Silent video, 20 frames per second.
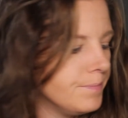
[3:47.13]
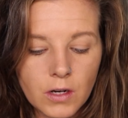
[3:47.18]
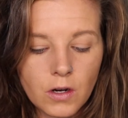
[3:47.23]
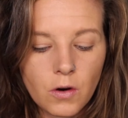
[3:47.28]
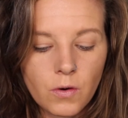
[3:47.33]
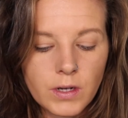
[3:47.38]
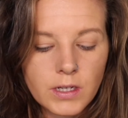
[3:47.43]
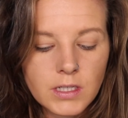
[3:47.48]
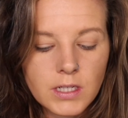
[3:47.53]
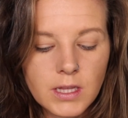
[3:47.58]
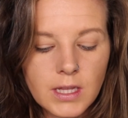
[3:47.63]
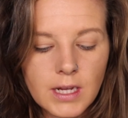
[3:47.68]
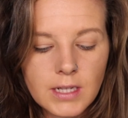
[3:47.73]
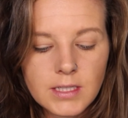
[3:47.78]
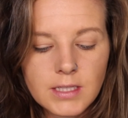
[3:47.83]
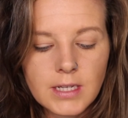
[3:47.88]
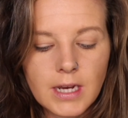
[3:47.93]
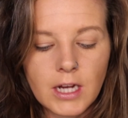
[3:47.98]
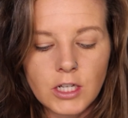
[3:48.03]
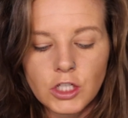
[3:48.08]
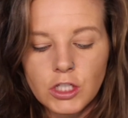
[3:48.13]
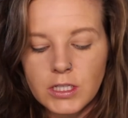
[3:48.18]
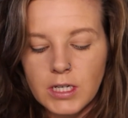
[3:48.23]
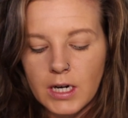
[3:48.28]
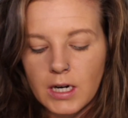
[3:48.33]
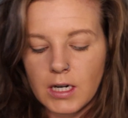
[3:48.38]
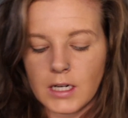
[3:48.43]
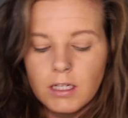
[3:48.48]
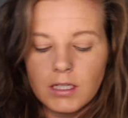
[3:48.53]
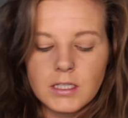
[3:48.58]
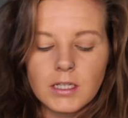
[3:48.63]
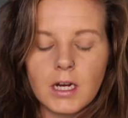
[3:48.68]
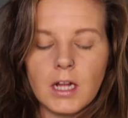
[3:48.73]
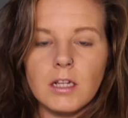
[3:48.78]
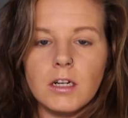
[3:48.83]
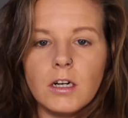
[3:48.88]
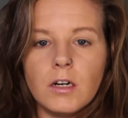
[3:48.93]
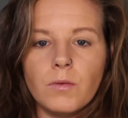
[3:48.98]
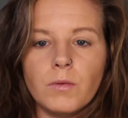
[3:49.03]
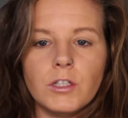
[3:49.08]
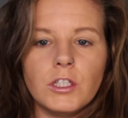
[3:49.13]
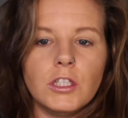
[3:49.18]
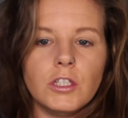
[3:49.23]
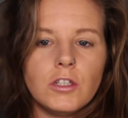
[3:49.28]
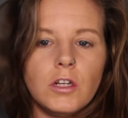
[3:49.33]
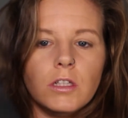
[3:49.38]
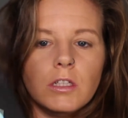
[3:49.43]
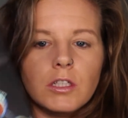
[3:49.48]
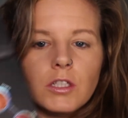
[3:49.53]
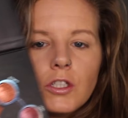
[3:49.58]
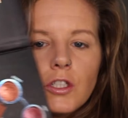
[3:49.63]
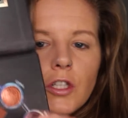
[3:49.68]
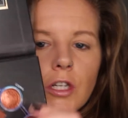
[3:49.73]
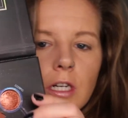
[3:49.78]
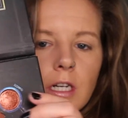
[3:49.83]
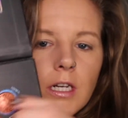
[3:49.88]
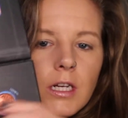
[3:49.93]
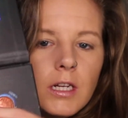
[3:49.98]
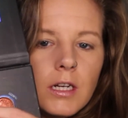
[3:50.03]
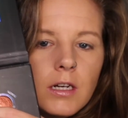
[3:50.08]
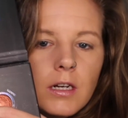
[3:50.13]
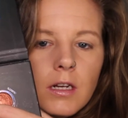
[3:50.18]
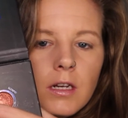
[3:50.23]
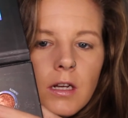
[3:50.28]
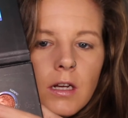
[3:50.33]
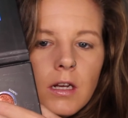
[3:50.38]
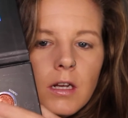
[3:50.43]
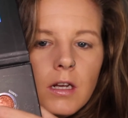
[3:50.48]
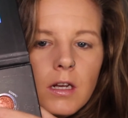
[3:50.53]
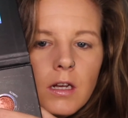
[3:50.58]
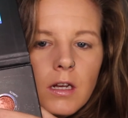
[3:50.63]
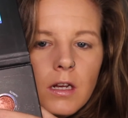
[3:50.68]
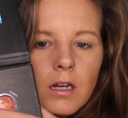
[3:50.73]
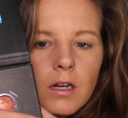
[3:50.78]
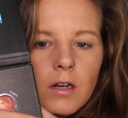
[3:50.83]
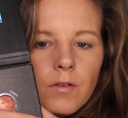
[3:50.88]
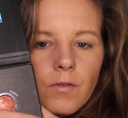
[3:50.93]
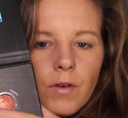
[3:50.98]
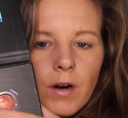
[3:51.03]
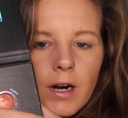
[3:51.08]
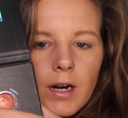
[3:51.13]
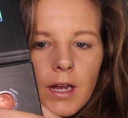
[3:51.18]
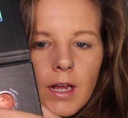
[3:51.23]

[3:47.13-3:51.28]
I go into that Sagittarius color, which is on this green right